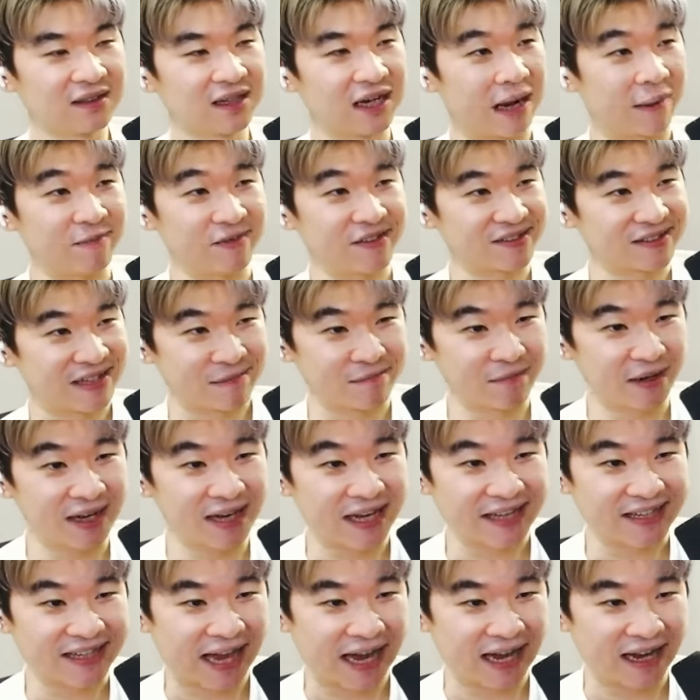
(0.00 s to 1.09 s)
I'm just in my
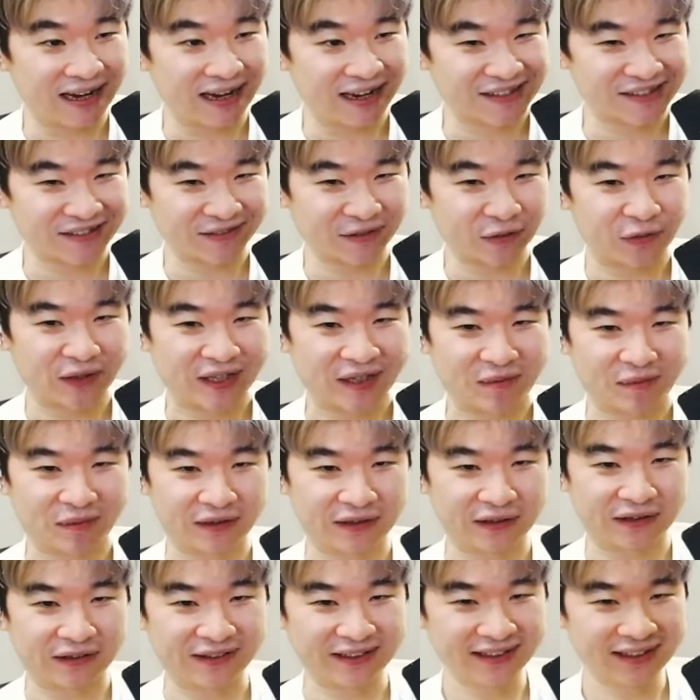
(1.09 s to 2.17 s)
head canon. It's just weed,
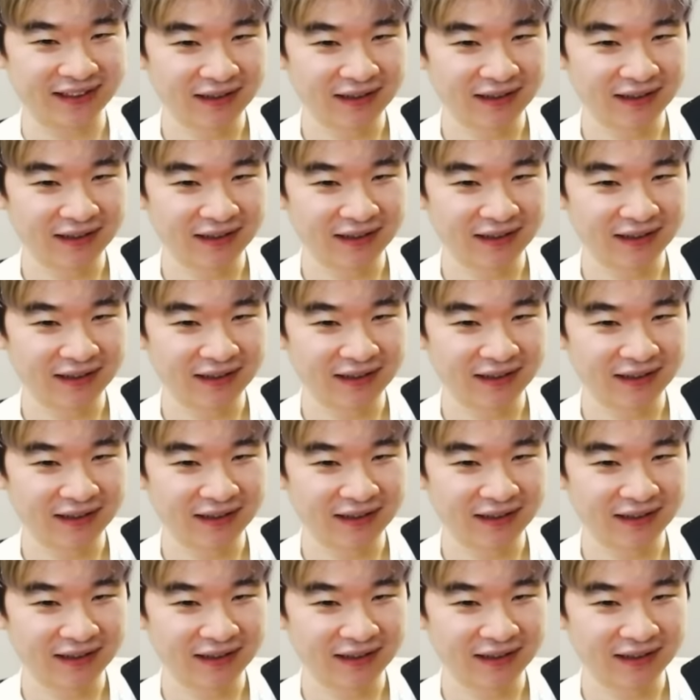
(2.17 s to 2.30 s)
bro.